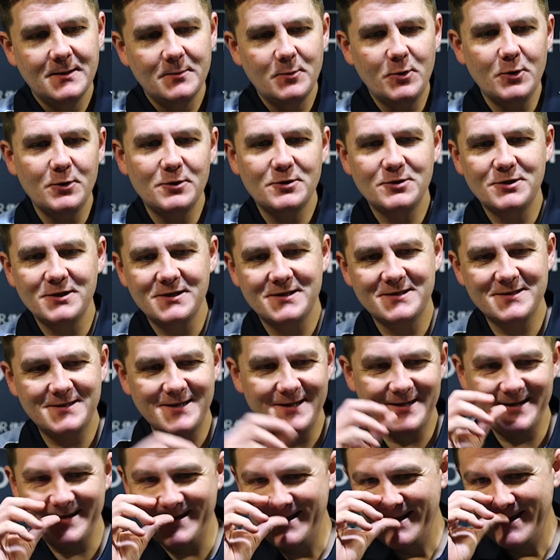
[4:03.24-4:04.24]
purchased
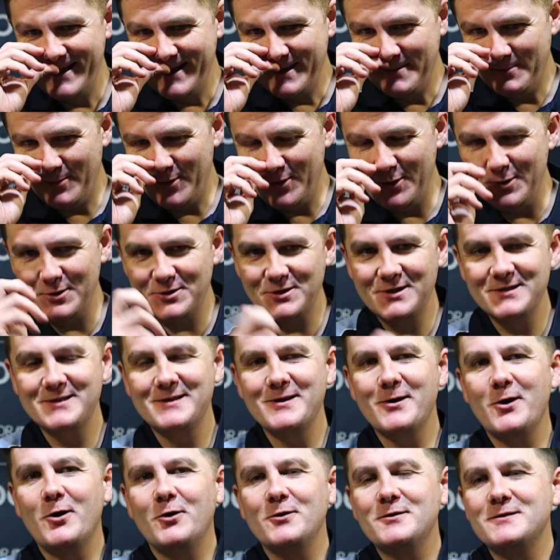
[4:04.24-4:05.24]
a
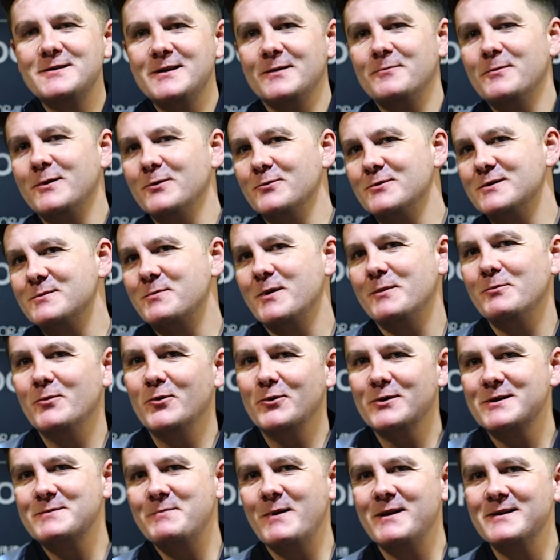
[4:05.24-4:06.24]
hot tub that was a bit more
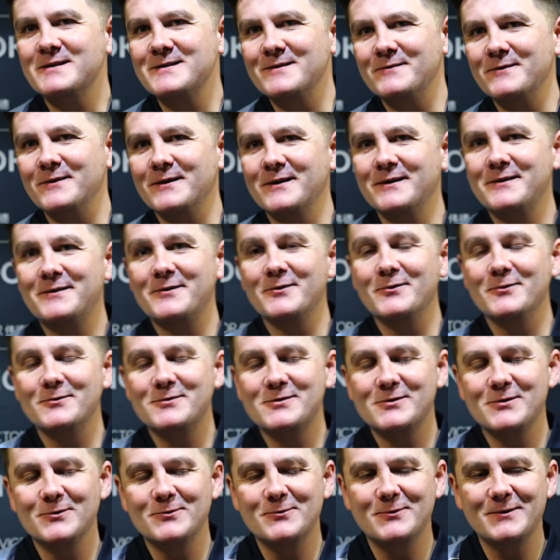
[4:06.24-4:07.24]
expensive than I thought.
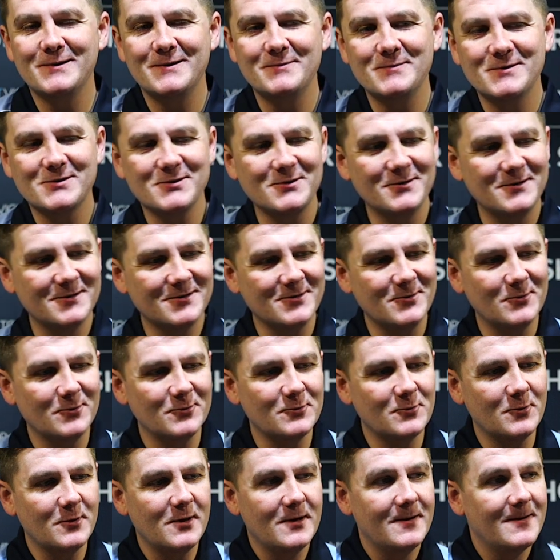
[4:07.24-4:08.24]
So I'm just going to
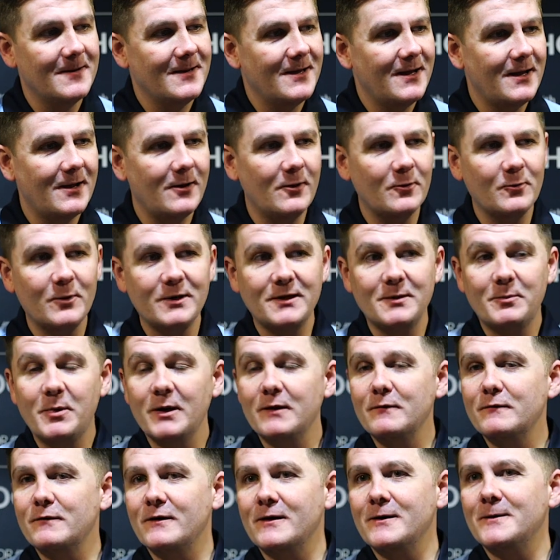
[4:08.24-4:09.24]
go a long way to
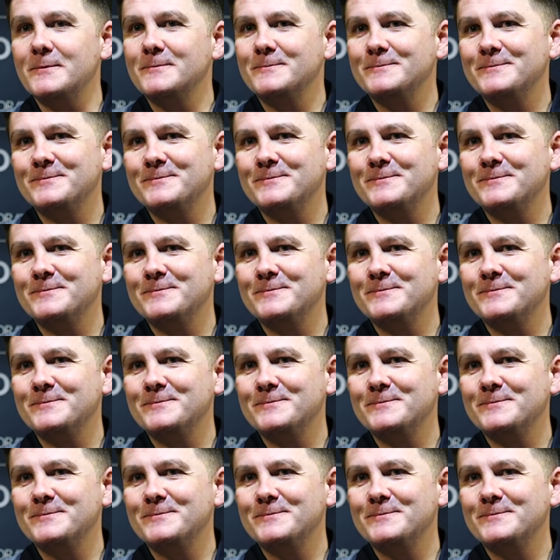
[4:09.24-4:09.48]
paying for that.